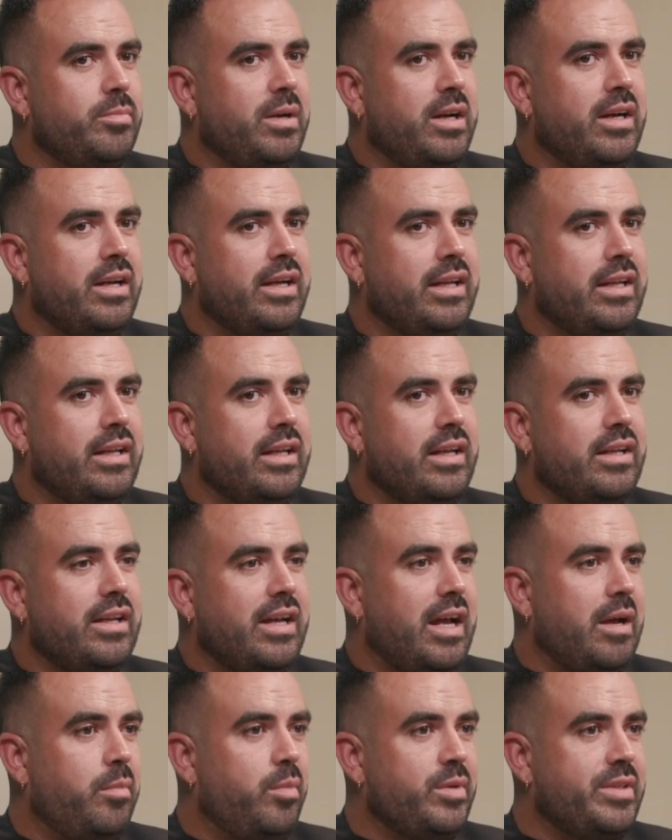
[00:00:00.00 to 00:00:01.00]
Dubai,
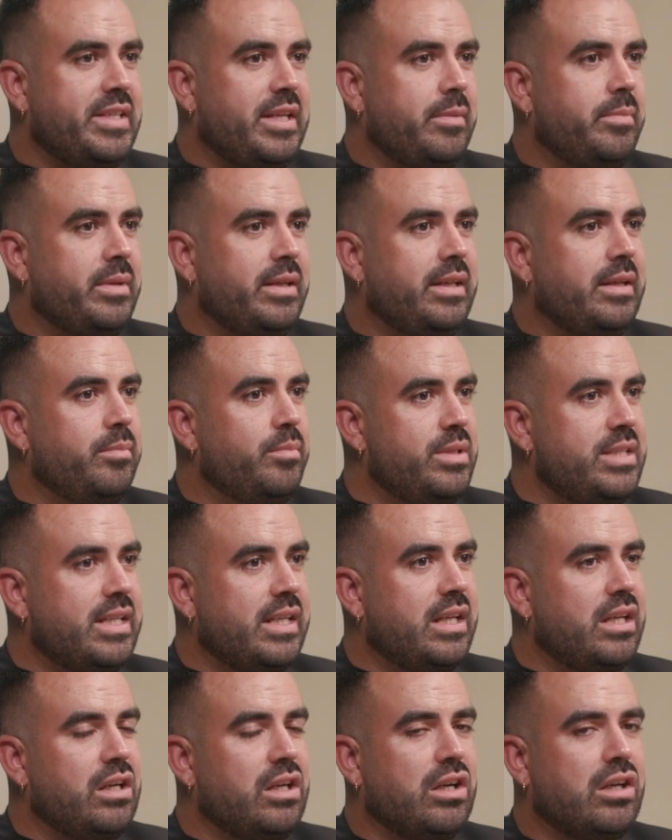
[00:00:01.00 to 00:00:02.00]
Abu Dhabi in
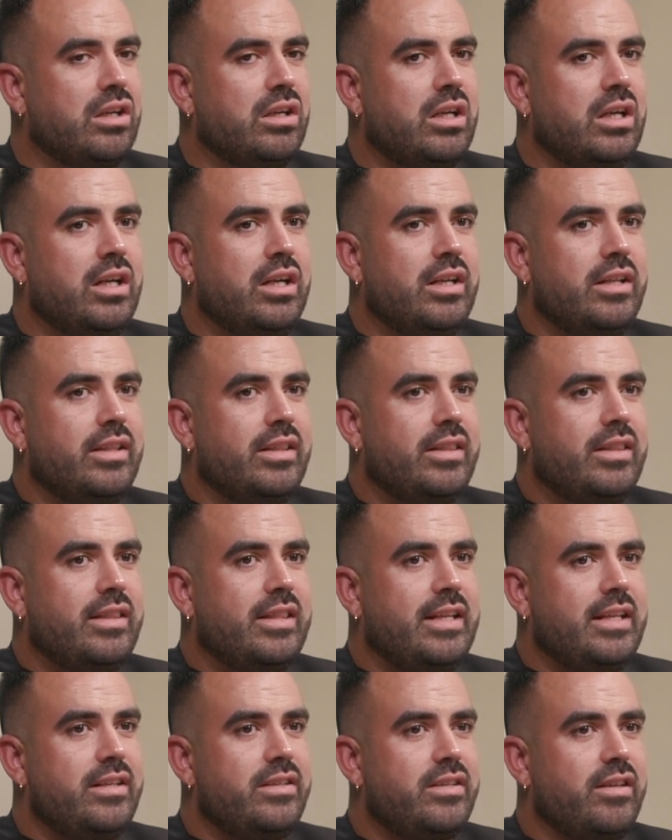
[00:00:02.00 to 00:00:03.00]
particular,
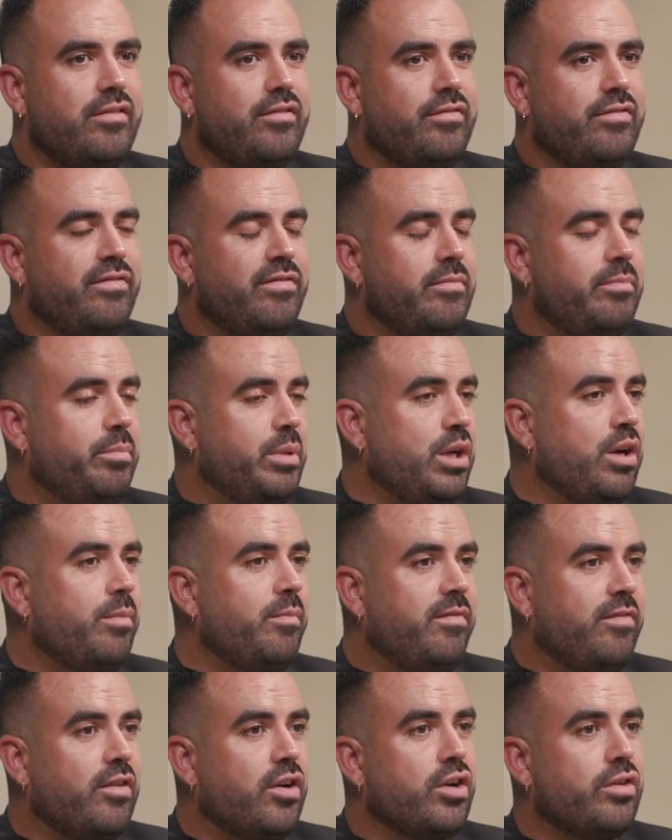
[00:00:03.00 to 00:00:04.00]
these have
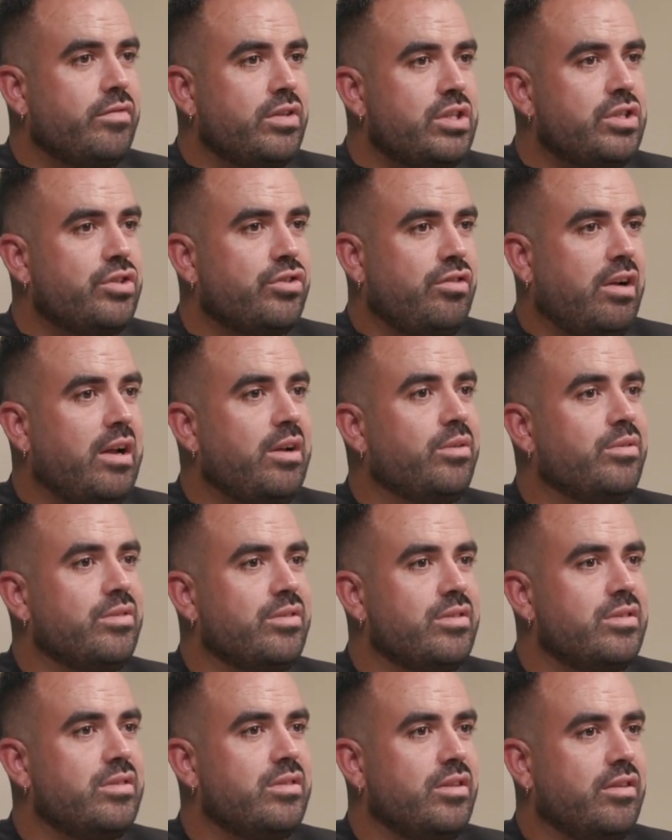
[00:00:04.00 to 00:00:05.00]
become fervent
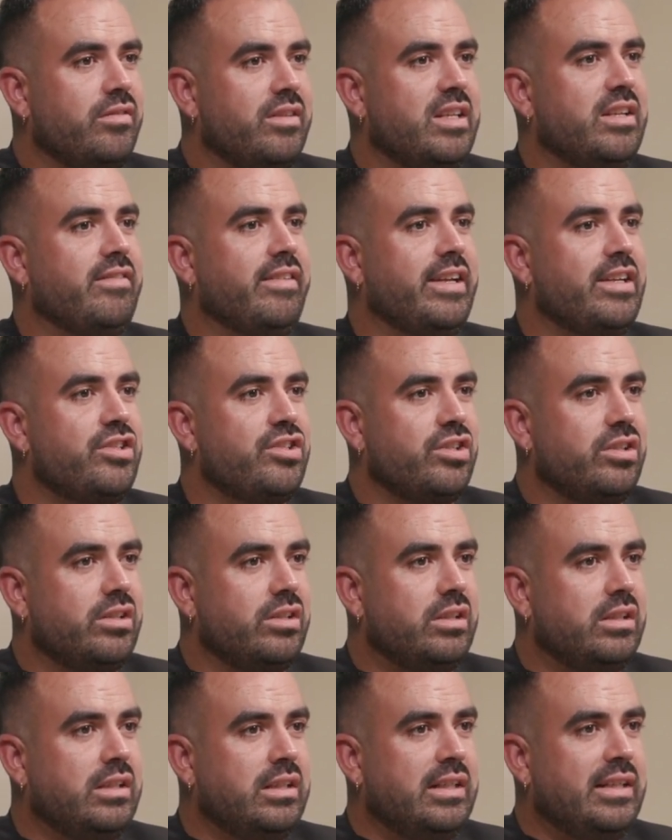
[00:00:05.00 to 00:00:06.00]
grounds of
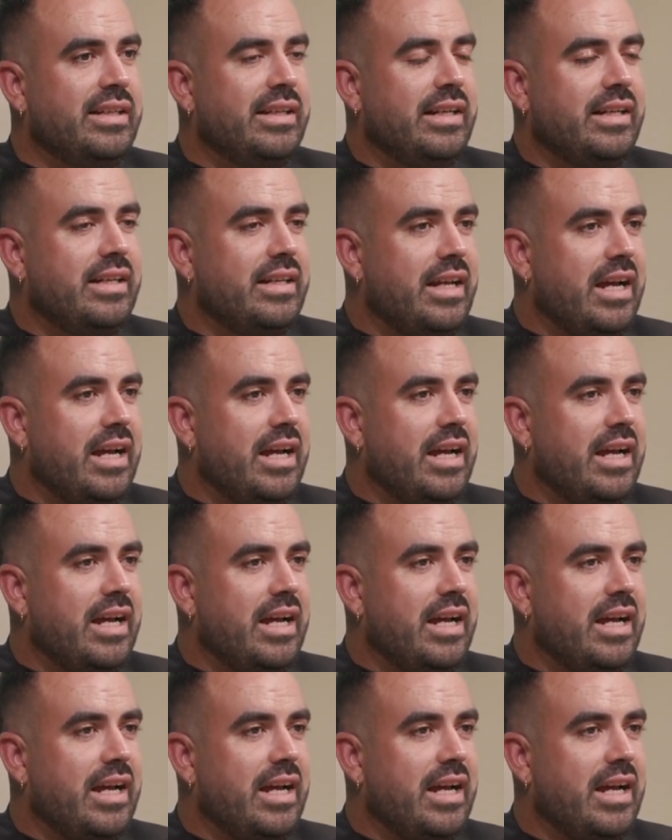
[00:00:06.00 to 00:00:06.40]
innovation. Mm-hmm.